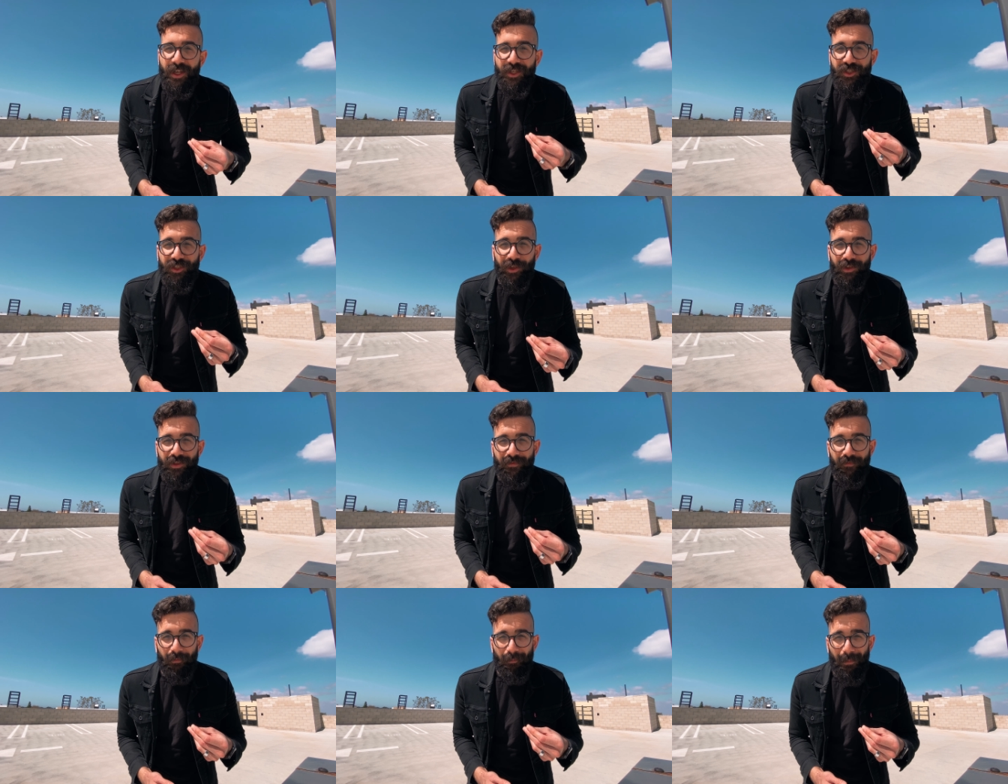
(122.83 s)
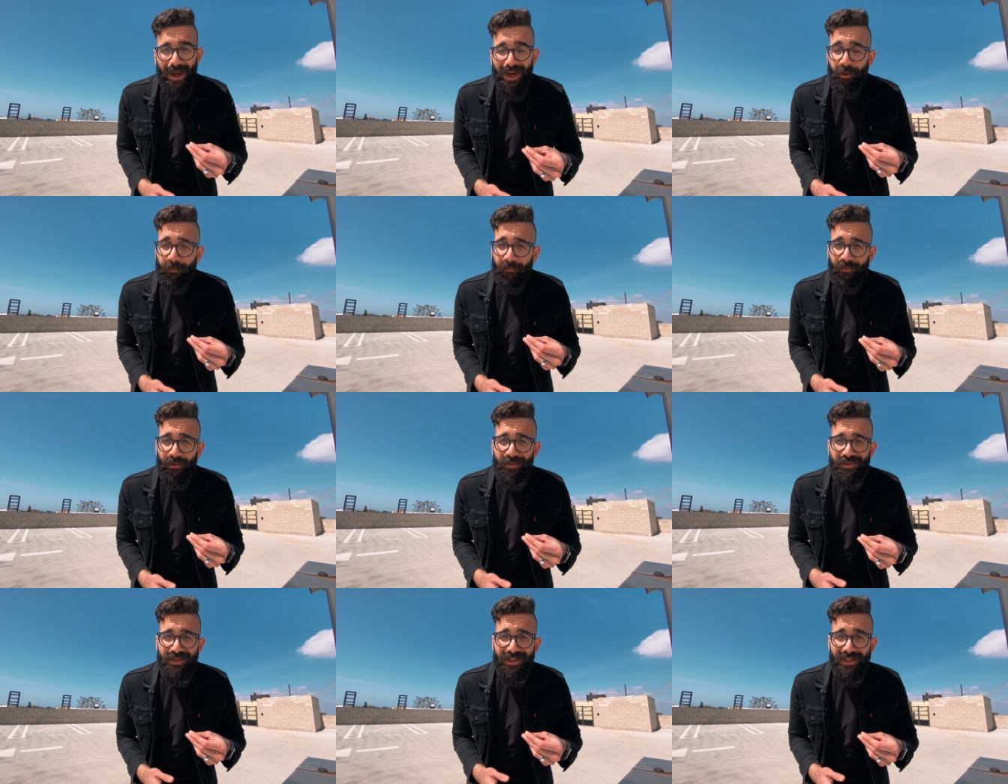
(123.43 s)
as good of a
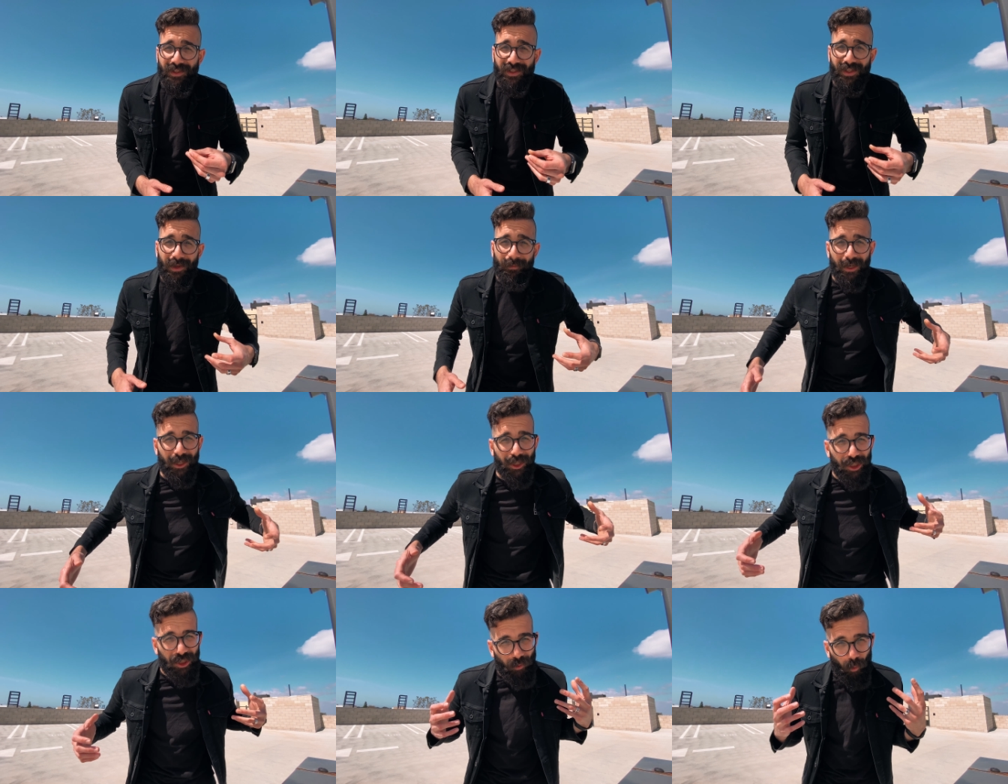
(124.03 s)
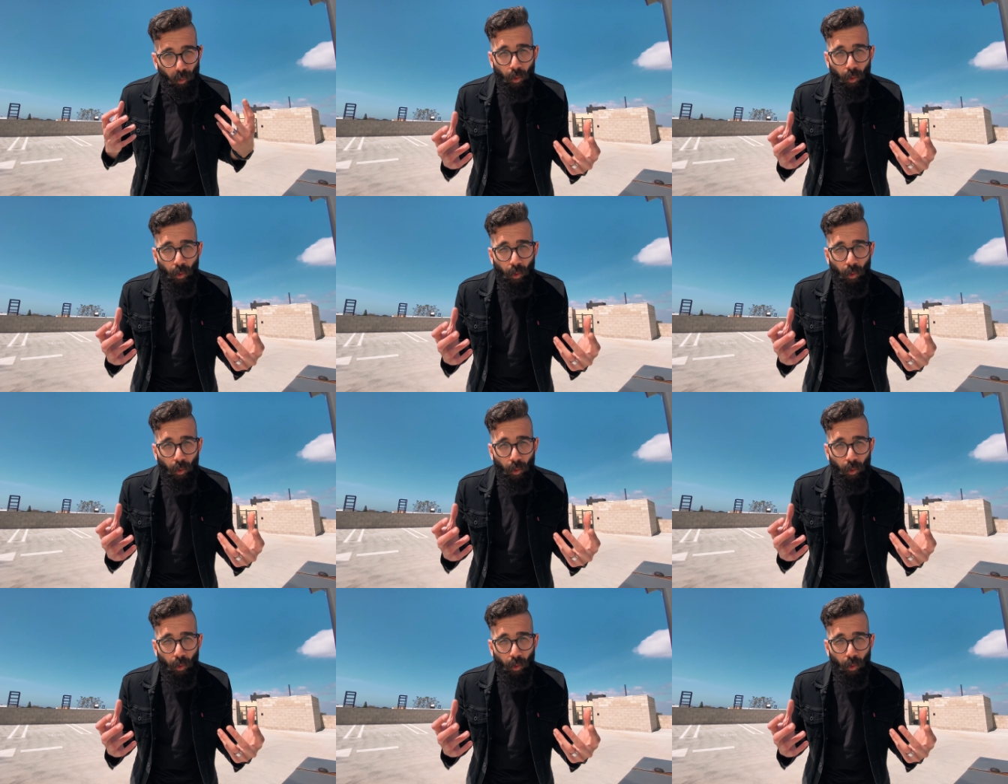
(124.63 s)
microphone system and you